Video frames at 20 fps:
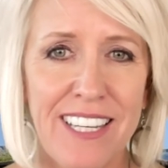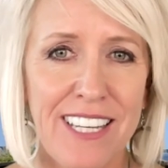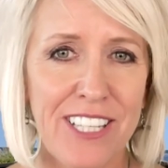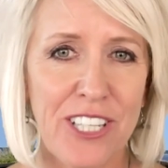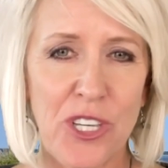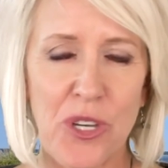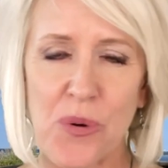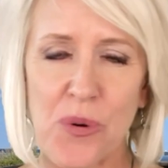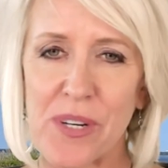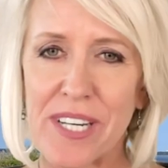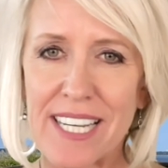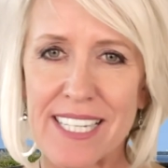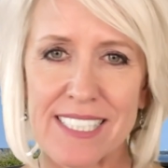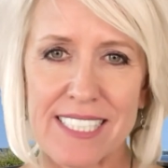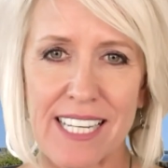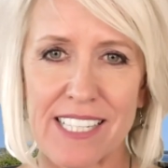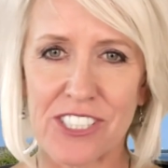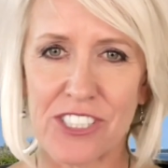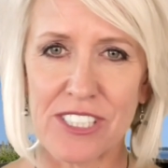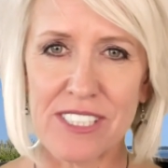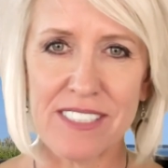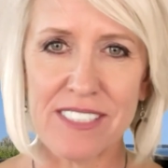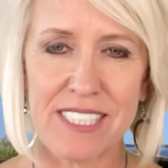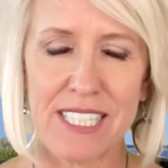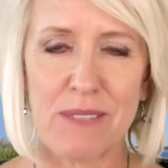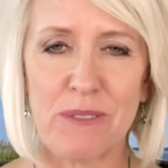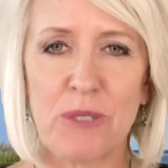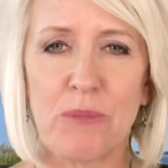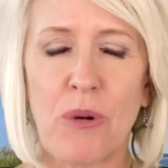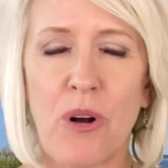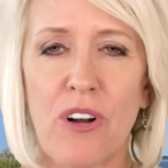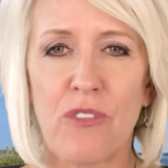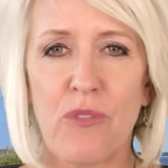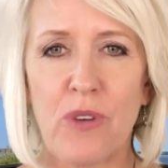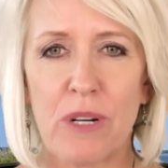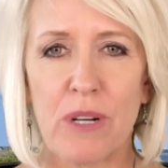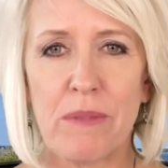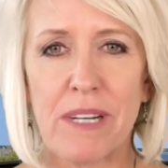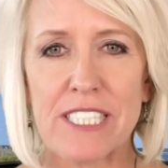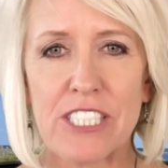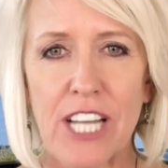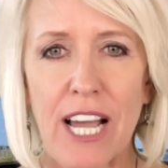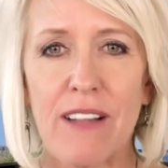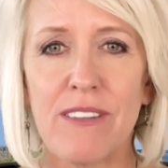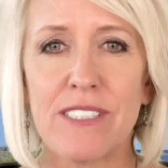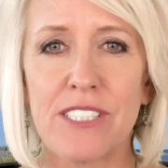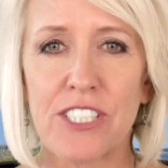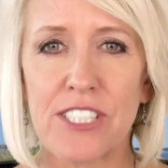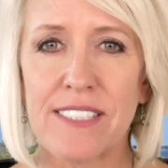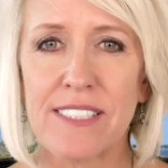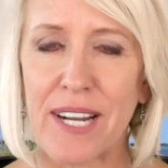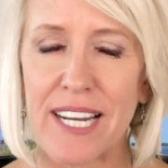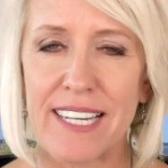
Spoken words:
Q&A sessions. That was part of my challenges.